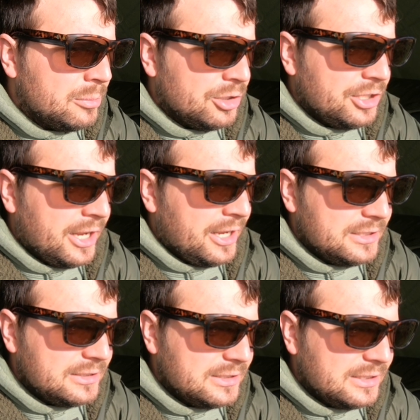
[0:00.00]
But yeah,
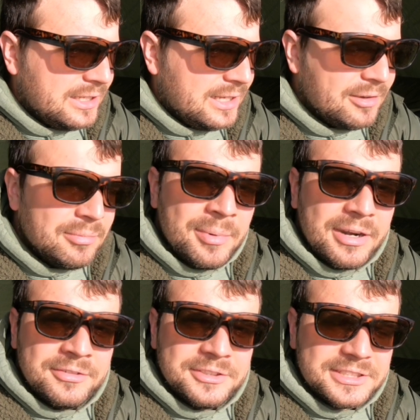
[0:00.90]
have my
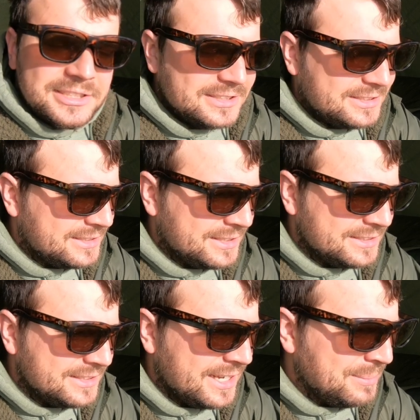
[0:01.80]
breakfast
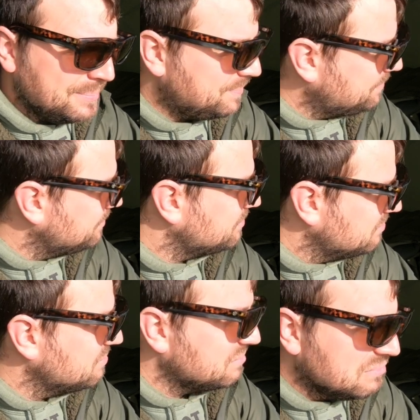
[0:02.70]
and
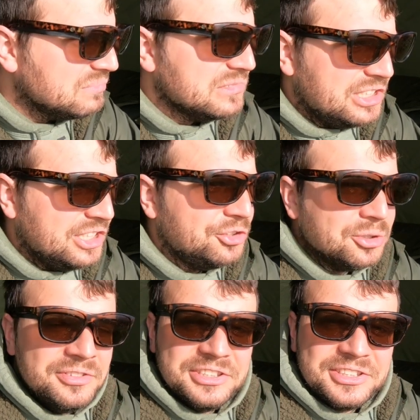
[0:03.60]

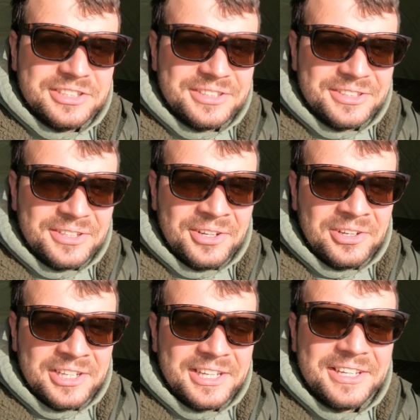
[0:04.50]
enjoy this
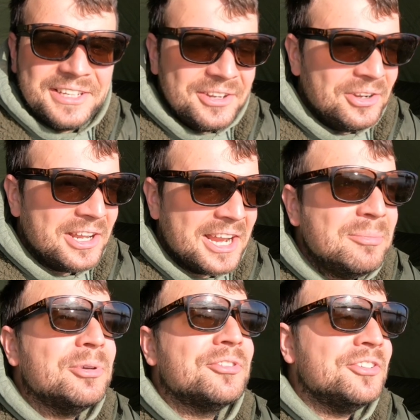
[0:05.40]
early April